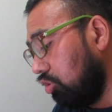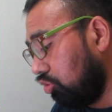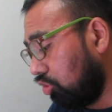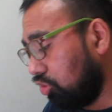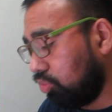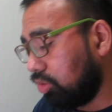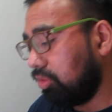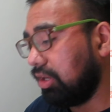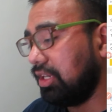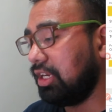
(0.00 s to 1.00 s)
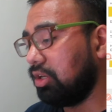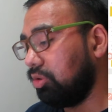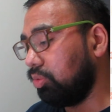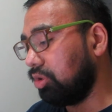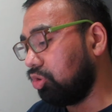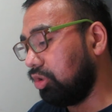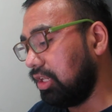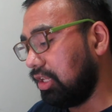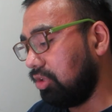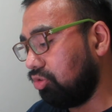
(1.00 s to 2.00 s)
so we're going
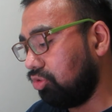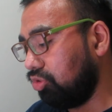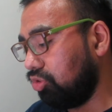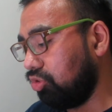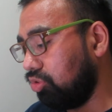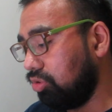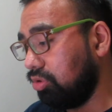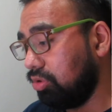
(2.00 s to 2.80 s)
into